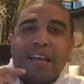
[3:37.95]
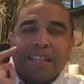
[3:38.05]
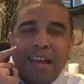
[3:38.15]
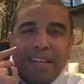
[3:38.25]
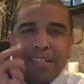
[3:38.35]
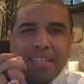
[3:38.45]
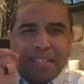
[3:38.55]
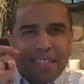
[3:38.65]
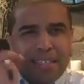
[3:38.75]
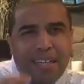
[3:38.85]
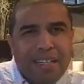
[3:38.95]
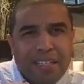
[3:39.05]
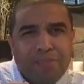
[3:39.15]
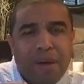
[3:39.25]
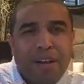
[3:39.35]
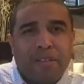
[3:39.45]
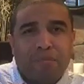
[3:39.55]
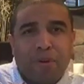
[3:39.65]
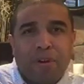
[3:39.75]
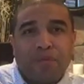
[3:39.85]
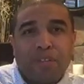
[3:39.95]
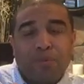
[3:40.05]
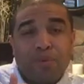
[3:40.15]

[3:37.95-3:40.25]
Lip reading: the idea that done is better than perfect.